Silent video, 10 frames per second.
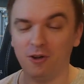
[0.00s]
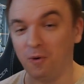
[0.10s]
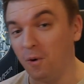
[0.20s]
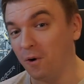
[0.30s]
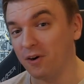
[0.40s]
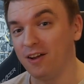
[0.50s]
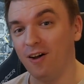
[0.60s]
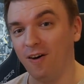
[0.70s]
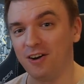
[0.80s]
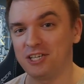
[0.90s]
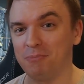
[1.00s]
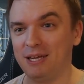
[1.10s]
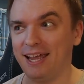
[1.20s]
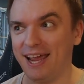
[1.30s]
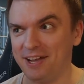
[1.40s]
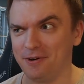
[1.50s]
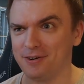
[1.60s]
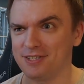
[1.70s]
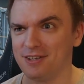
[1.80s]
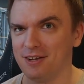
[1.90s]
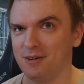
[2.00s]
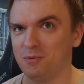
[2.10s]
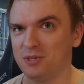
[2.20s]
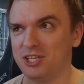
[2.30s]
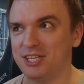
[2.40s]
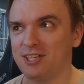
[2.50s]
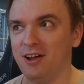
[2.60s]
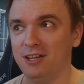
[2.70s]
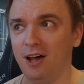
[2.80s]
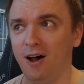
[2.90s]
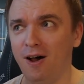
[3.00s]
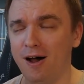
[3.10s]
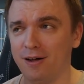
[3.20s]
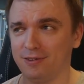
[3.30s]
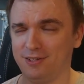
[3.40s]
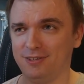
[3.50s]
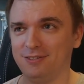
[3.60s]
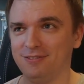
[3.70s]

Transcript: uh, or RGB headers, which is kind of odd.